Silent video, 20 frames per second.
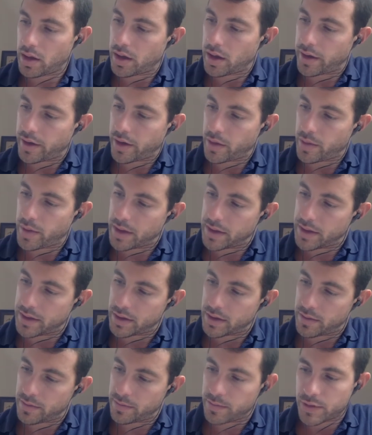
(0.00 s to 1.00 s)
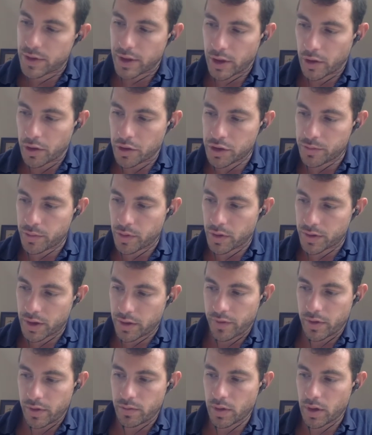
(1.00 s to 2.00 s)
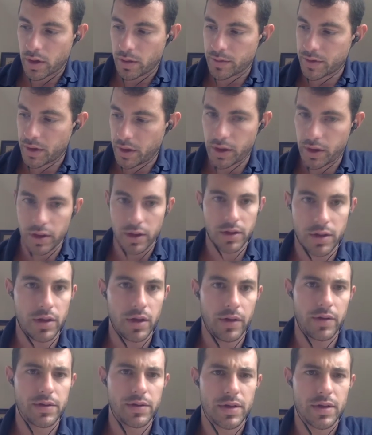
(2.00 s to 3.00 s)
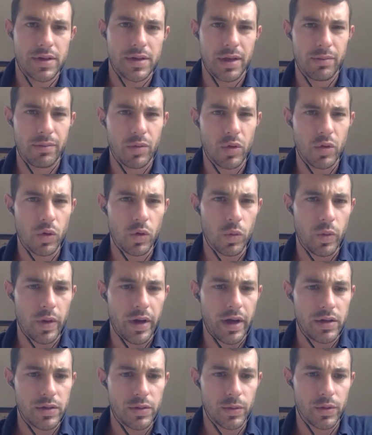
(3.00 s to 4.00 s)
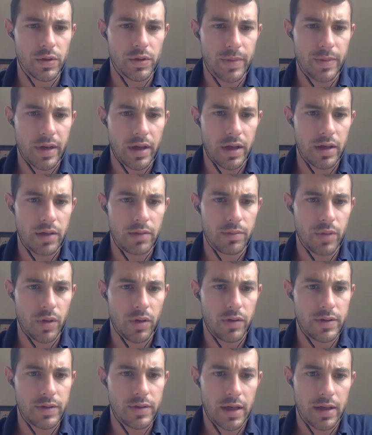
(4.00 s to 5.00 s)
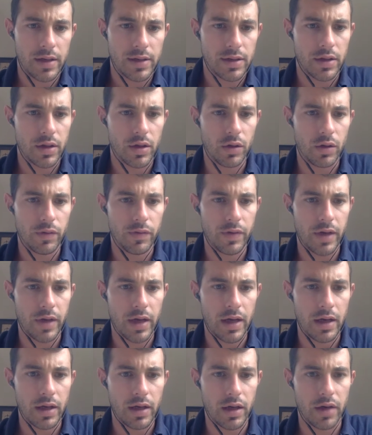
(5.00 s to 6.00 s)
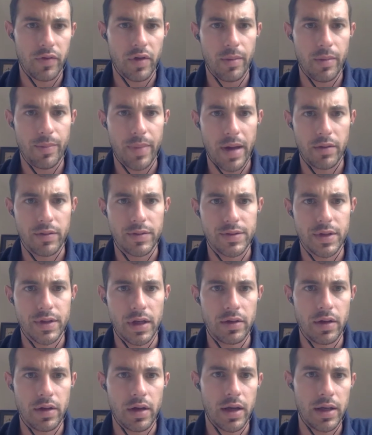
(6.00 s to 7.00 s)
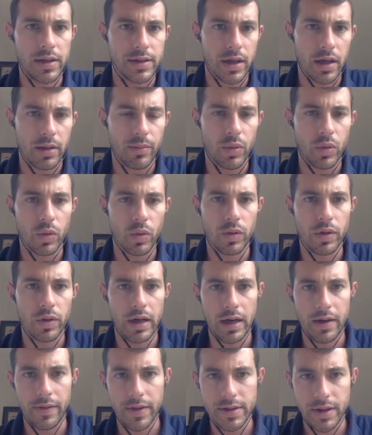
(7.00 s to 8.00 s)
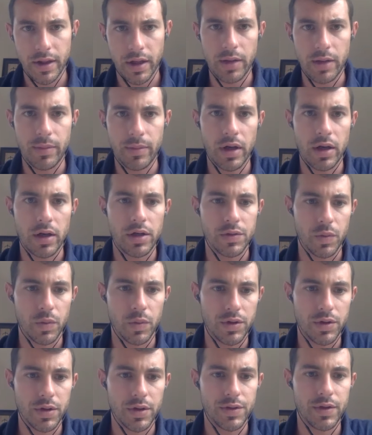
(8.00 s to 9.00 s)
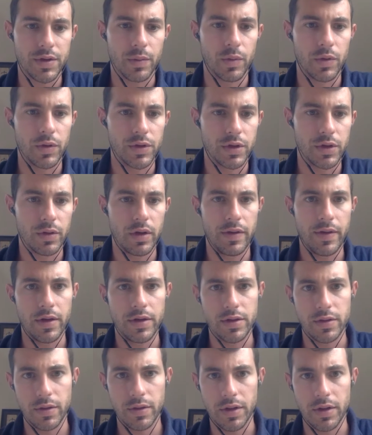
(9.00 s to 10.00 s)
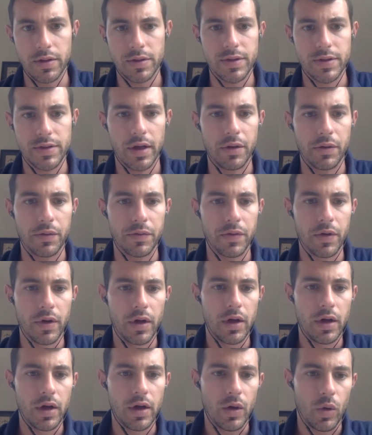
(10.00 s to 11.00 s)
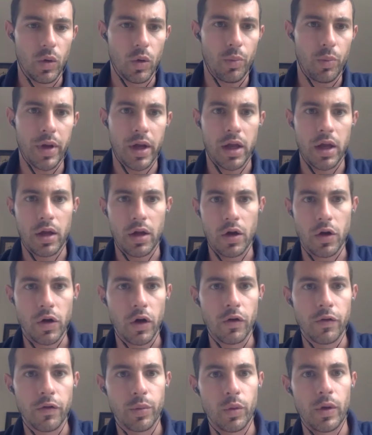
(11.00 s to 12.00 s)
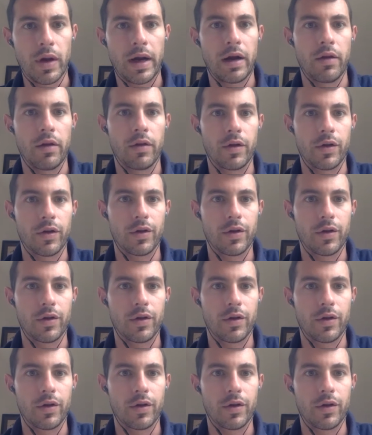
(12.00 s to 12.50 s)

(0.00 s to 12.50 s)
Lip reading: go back to some psychology books I read when I was younger. think Tim Galway talks about it in both tennis and golf again, kind of that bouncing and then hitting a ball and getting the timing and just watching someone do it and then doing it yourself, or picking a golf ball out of the